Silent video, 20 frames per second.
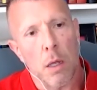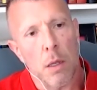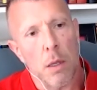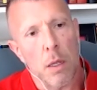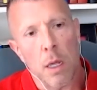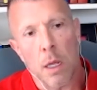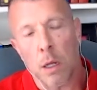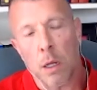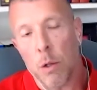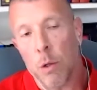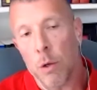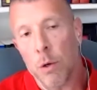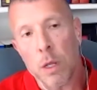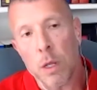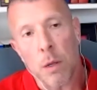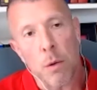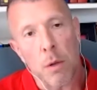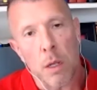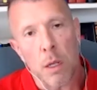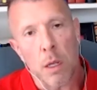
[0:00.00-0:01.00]

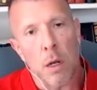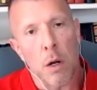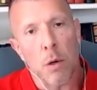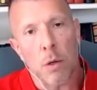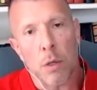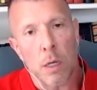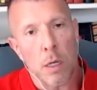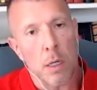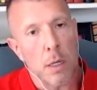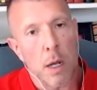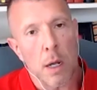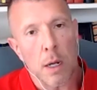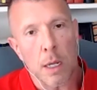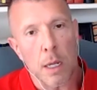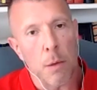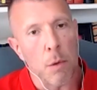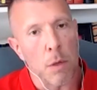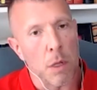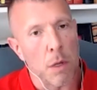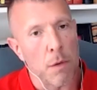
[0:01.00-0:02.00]
including, Kentucky
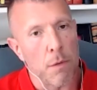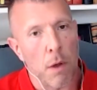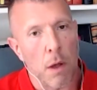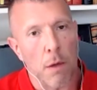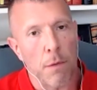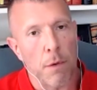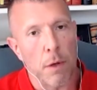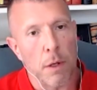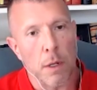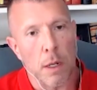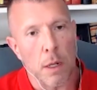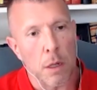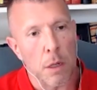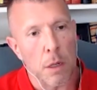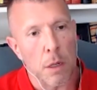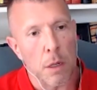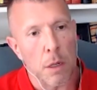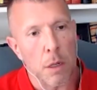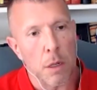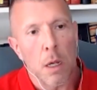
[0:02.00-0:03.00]
was involved in
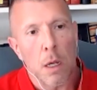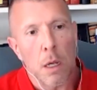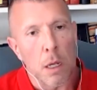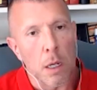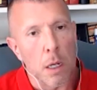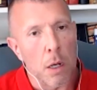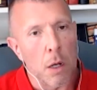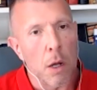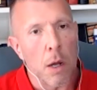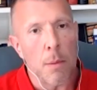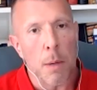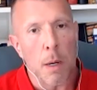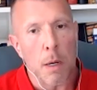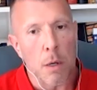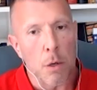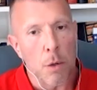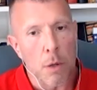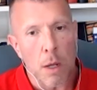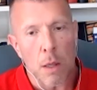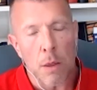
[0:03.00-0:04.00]
this.
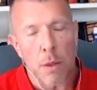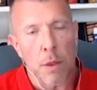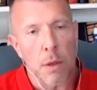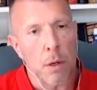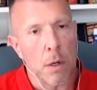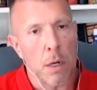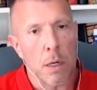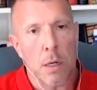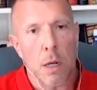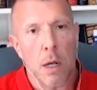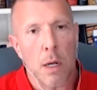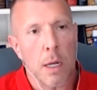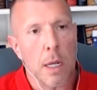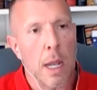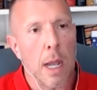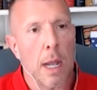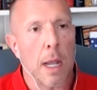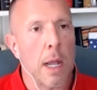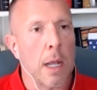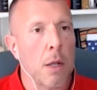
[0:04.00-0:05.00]
You get Kentucky,
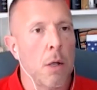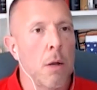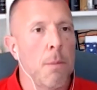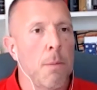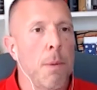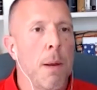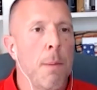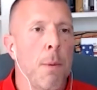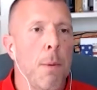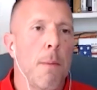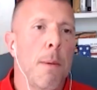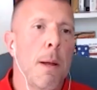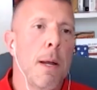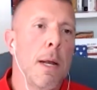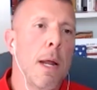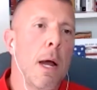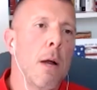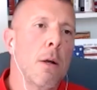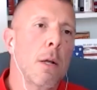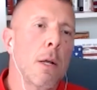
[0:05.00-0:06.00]
I got good people. I've been
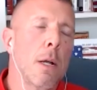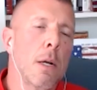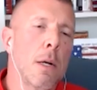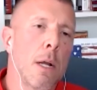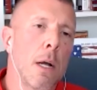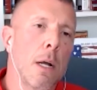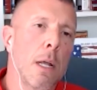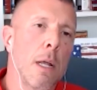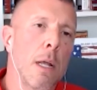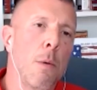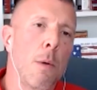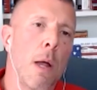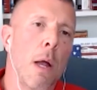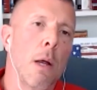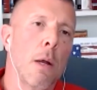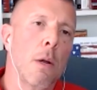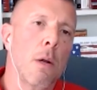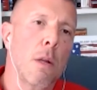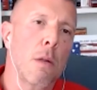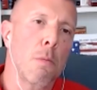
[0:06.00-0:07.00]
down to Kentucky. We
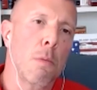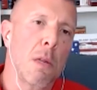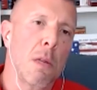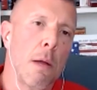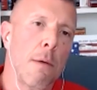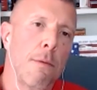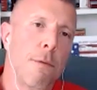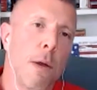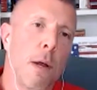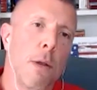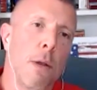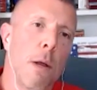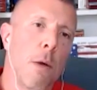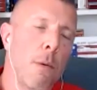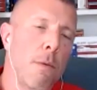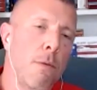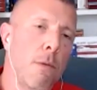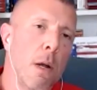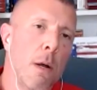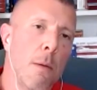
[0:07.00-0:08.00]
argued some stuff down there.
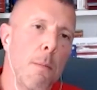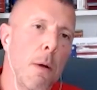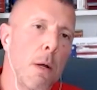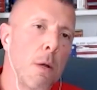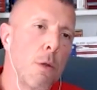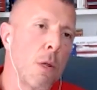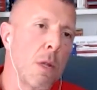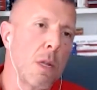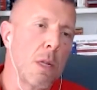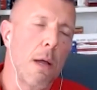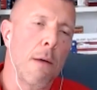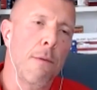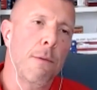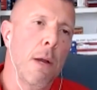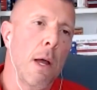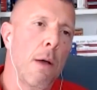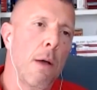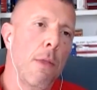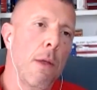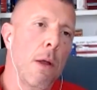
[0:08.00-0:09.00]
We've done a bunch of stuff
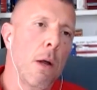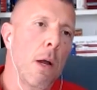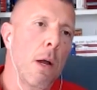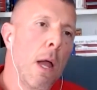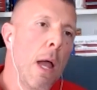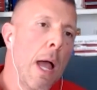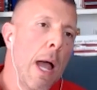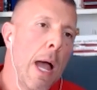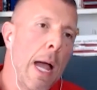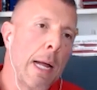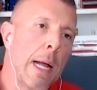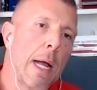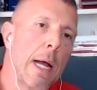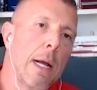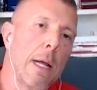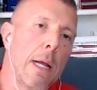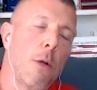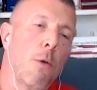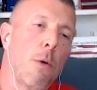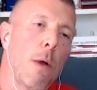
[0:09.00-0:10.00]
down there. I got
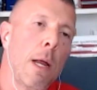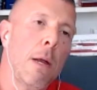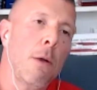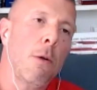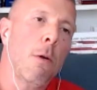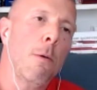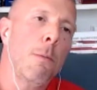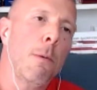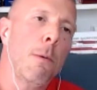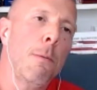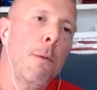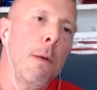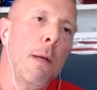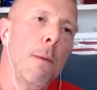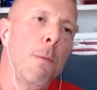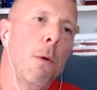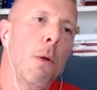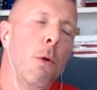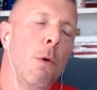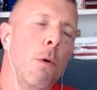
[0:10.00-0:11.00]
a great group of
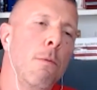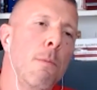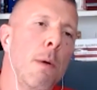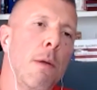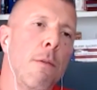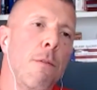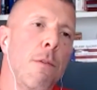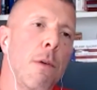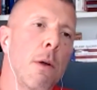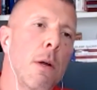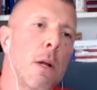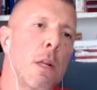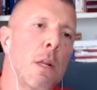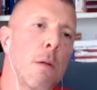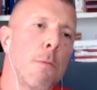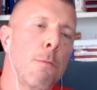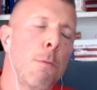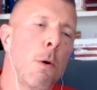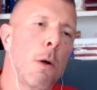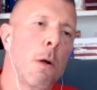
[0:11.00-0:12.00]
people who've been very
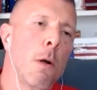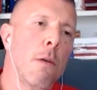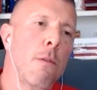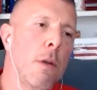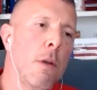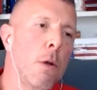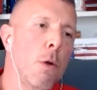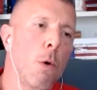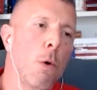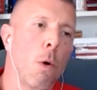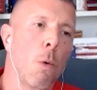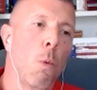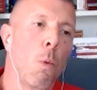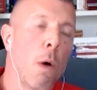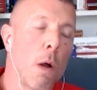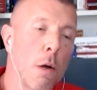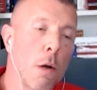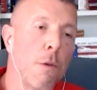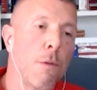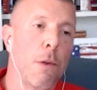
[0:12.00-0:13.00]
supportive and who are
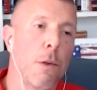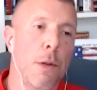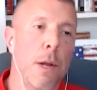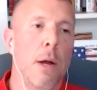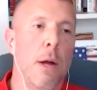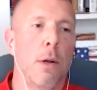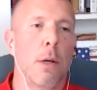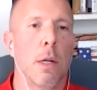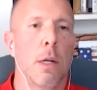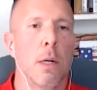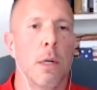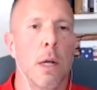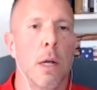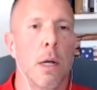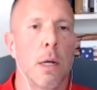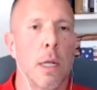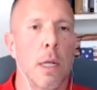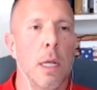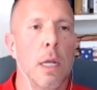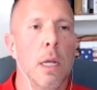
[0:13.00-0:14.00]
wonderful down in
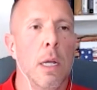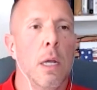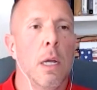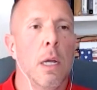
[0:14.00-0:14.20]
Kentucky.